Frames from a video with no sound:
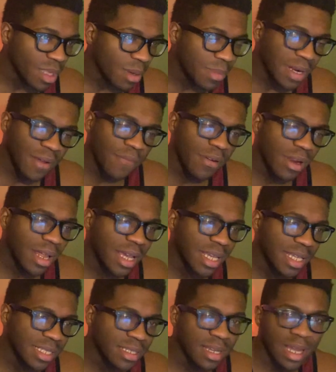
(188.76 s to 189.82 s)
But I feel like
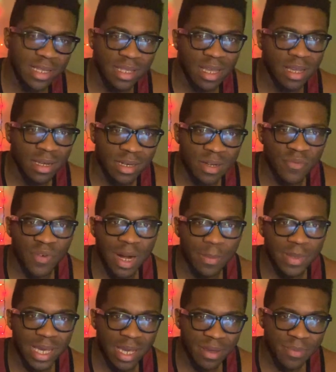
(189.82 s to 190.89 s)
it's like that in a
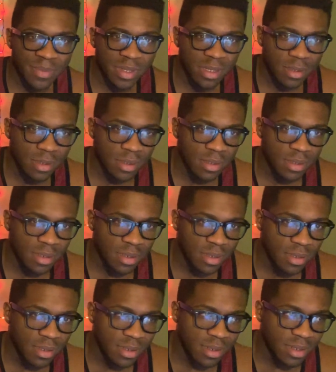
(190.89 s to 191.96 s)
rap game.
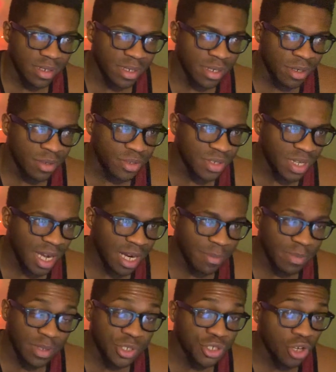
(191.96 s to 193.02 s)
You know, you gotta
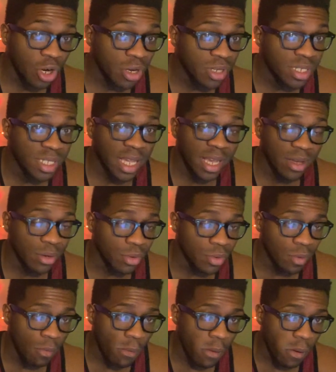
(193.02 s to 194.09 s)
be strong as hell.
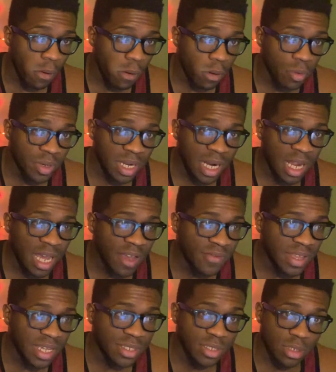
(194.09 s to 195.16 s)
You gotta have
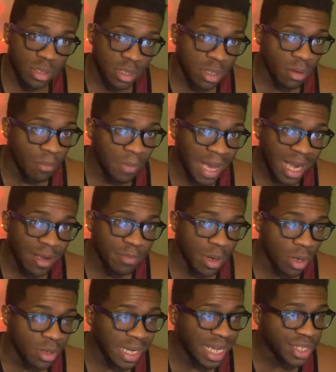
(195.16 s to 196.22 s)
that good
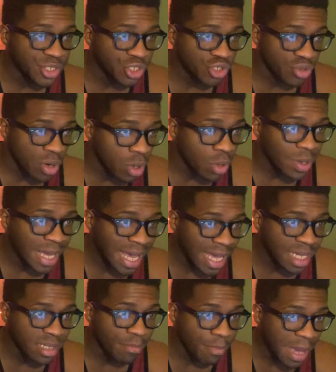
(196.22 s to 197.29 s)
backbone, that strong
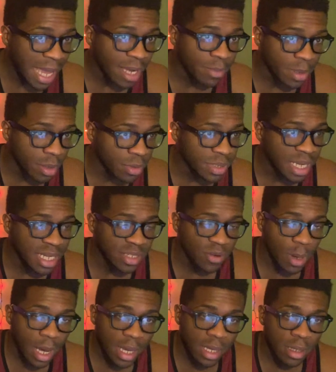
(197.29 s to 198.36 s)
ass backbone. That's
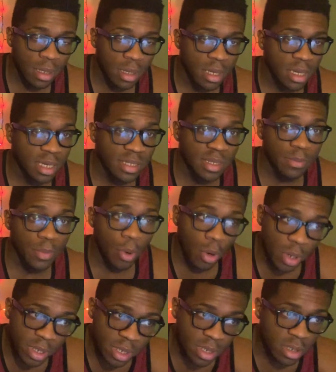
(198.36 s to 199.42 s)
why it's
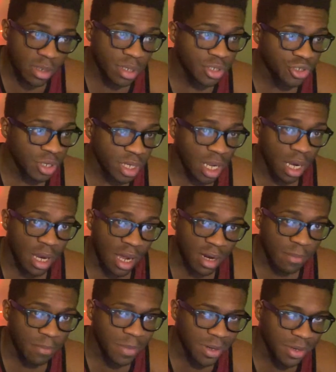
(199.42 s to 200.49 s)
important to drink a lot
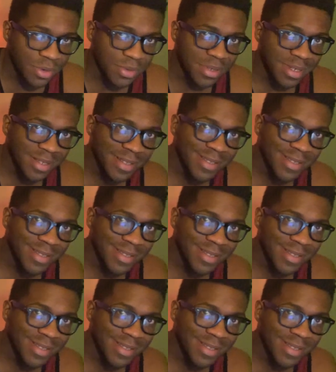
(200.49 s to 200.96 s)
of milk.